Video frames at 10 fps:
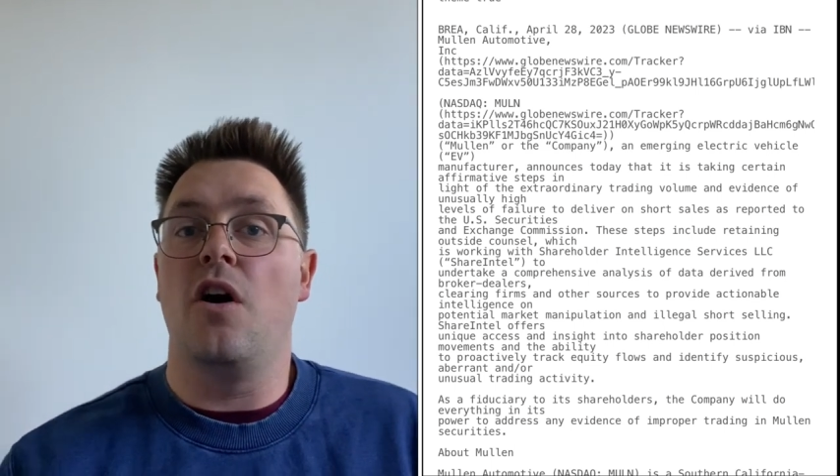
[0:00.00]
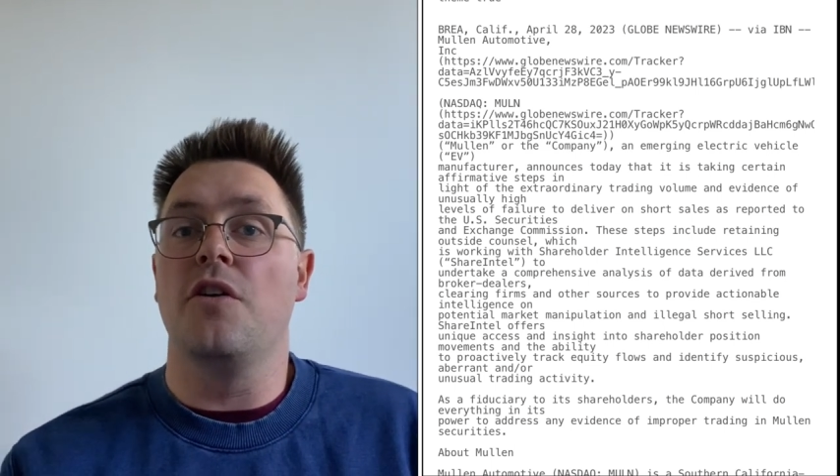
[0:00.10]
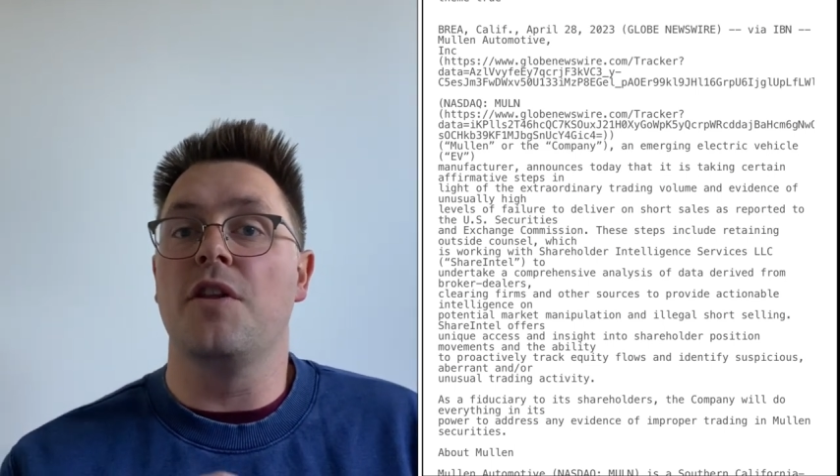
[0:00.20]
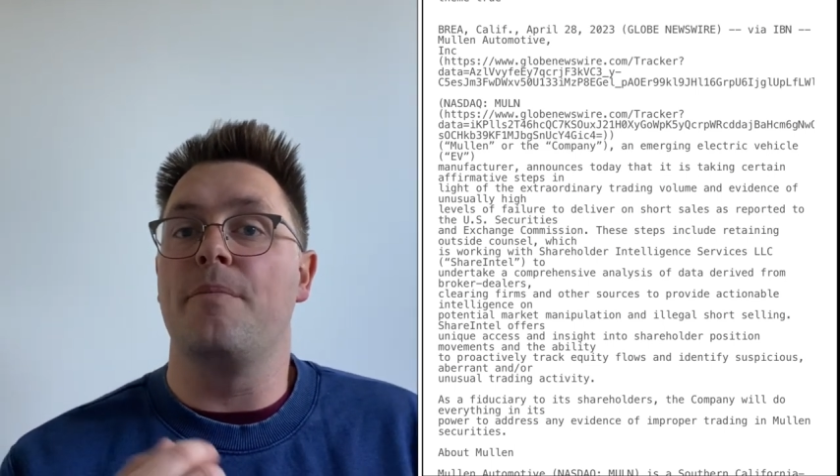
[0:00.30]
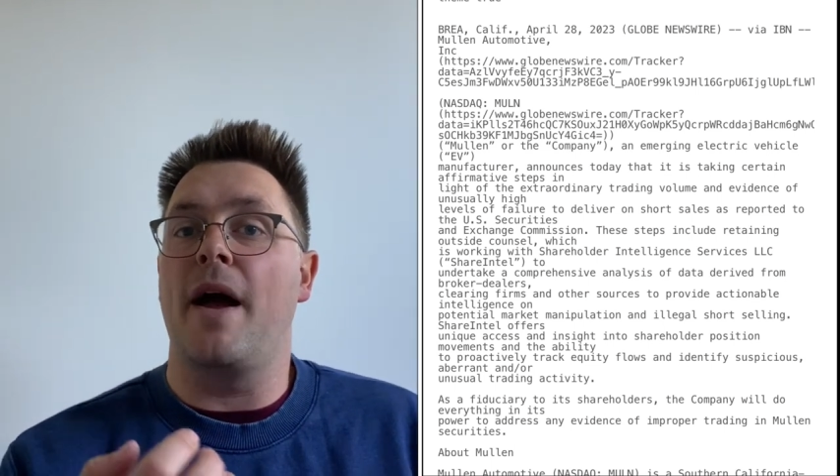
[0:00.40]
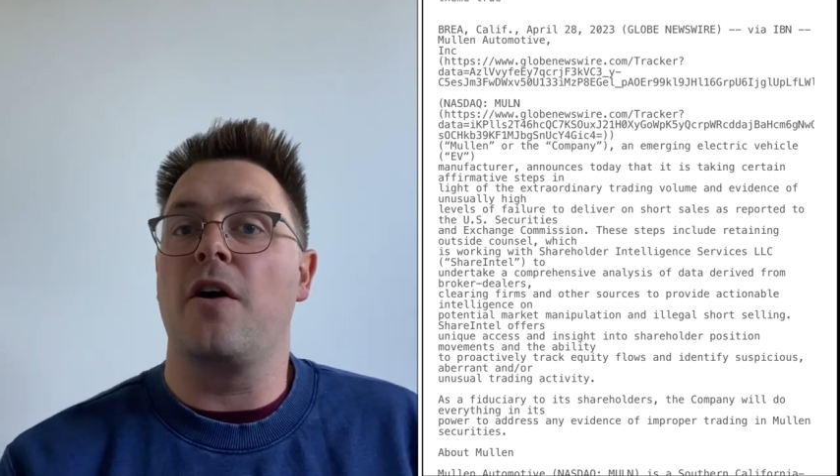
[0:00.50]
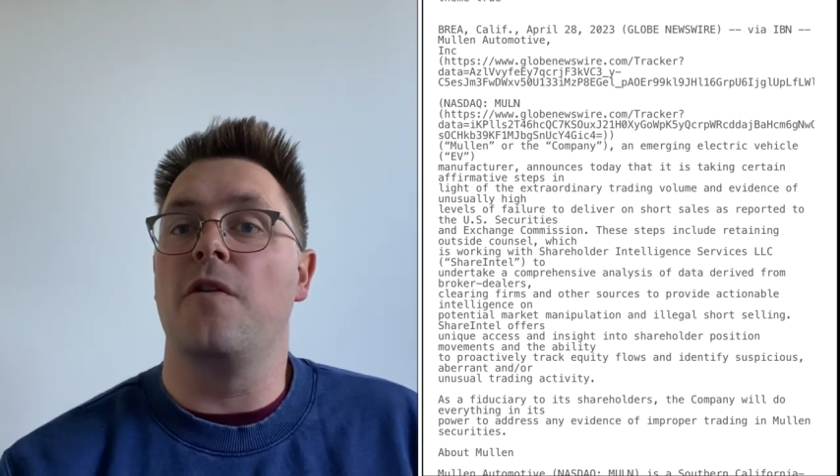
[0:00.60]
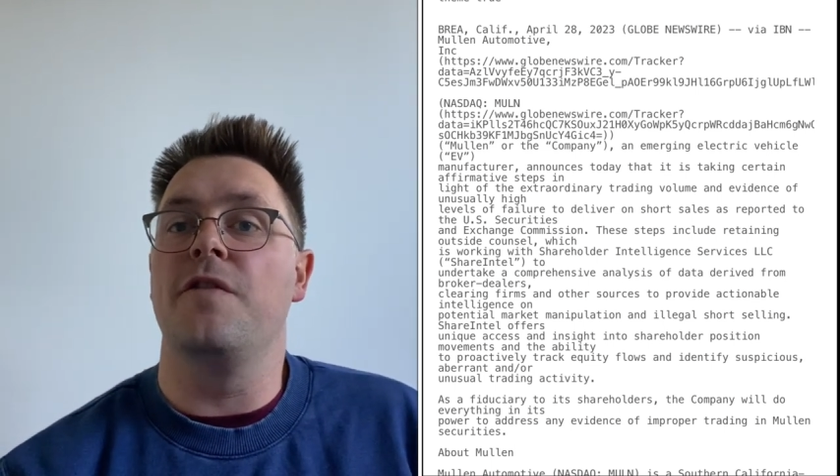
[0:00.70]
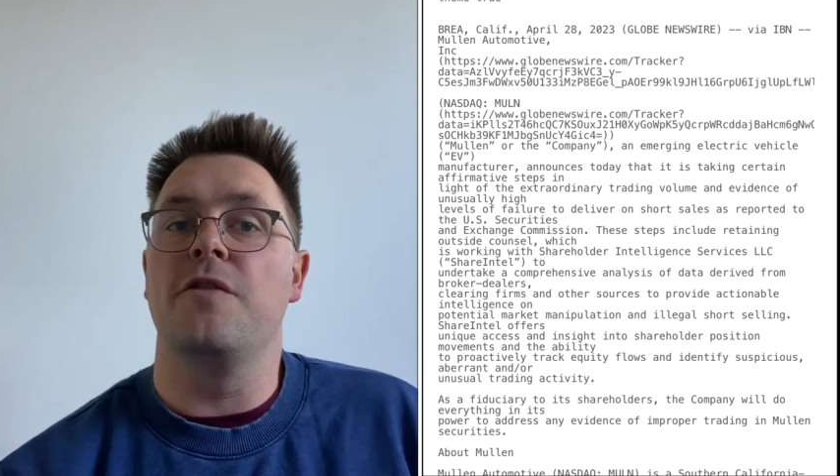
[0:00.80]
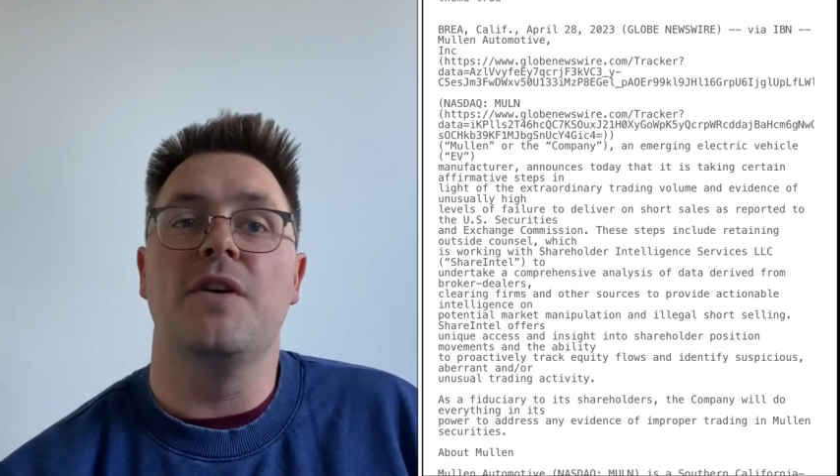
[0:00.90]
on the back
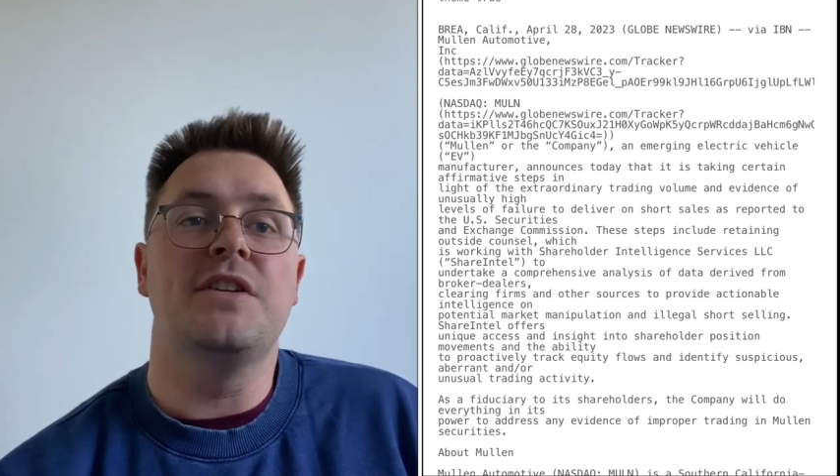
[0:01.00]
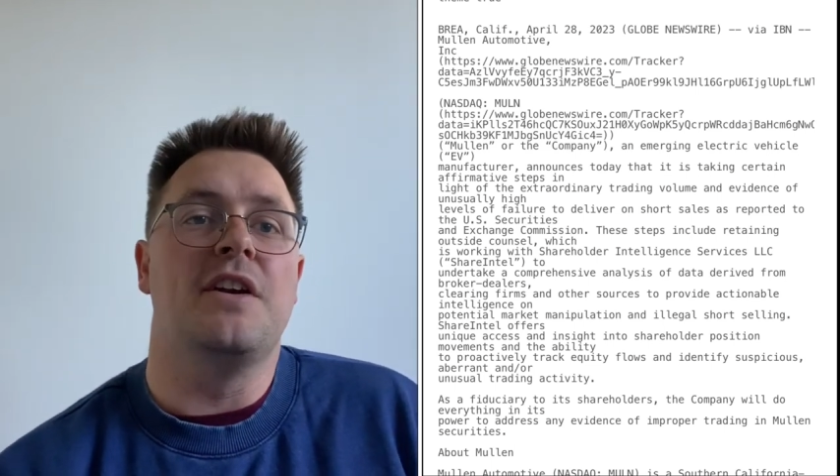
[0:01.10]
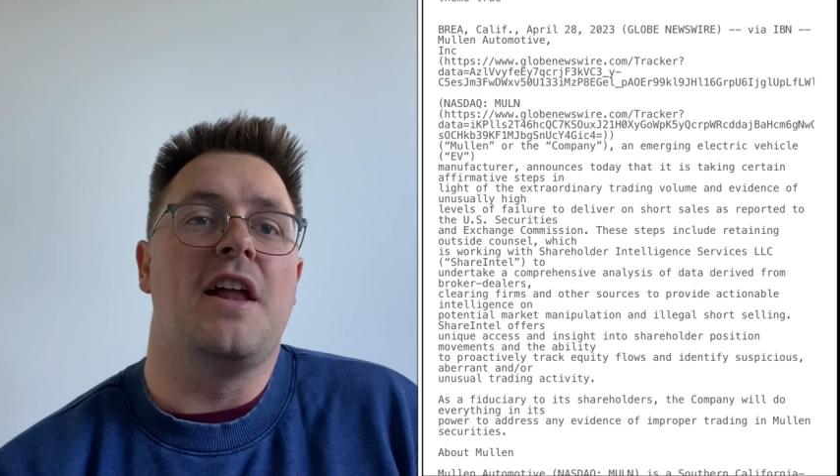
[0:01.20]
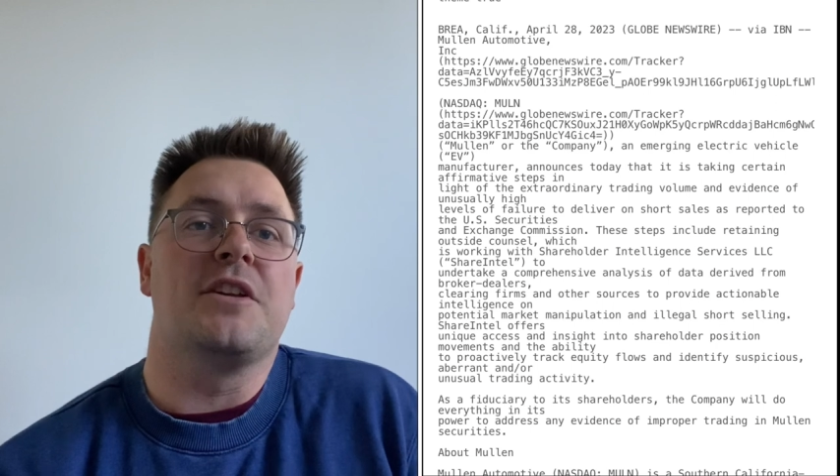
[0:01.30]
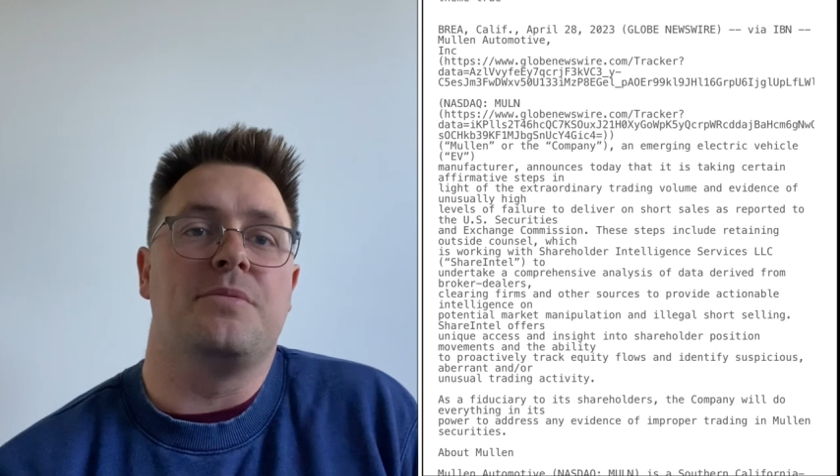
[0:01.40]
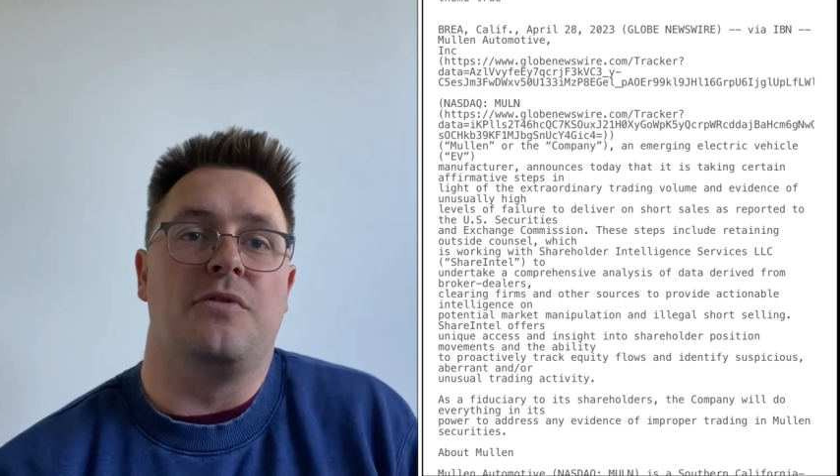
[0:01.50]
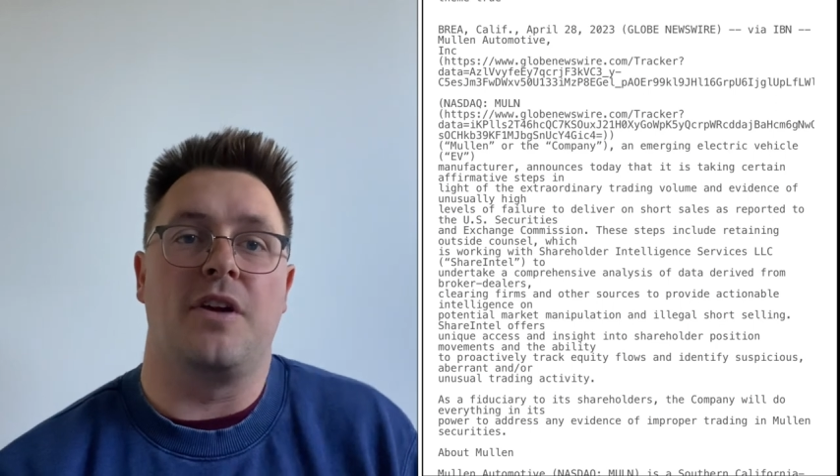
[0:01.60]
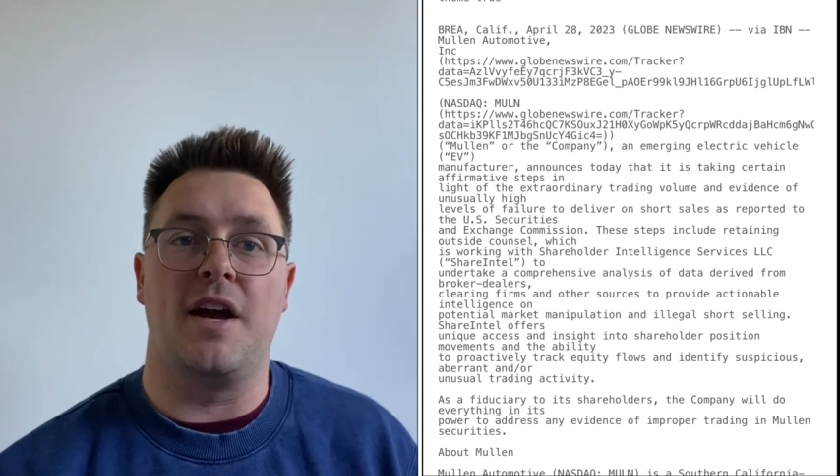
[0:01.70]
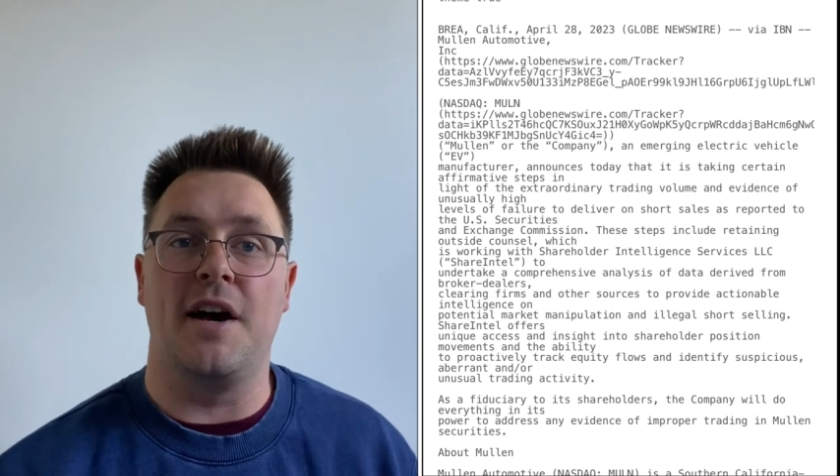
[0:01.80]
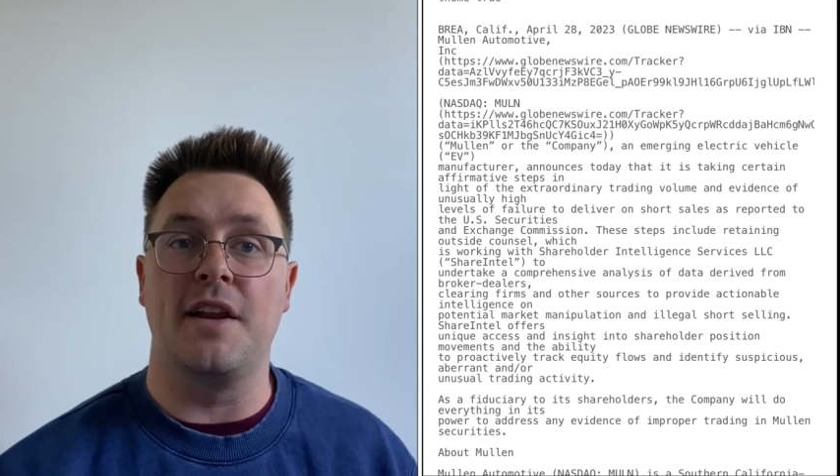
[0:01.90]
of their recent announcement
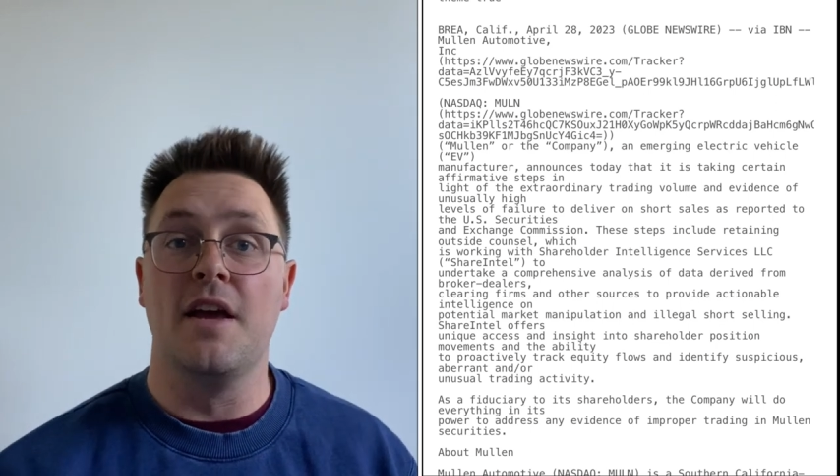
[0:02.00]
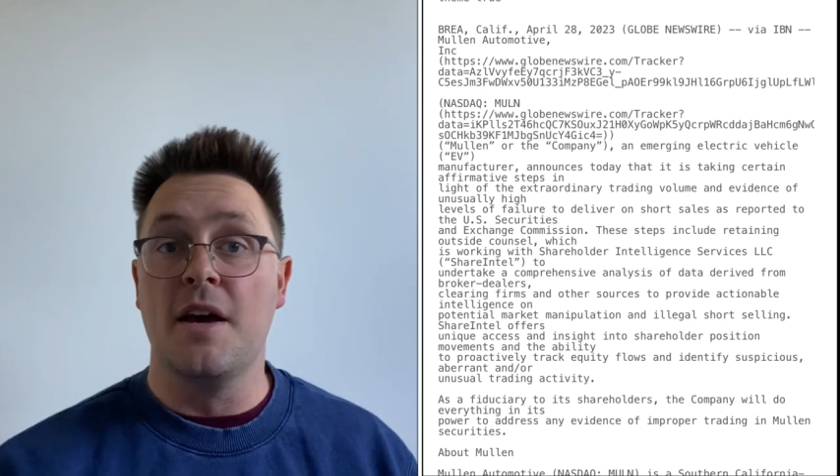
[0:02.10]
regarding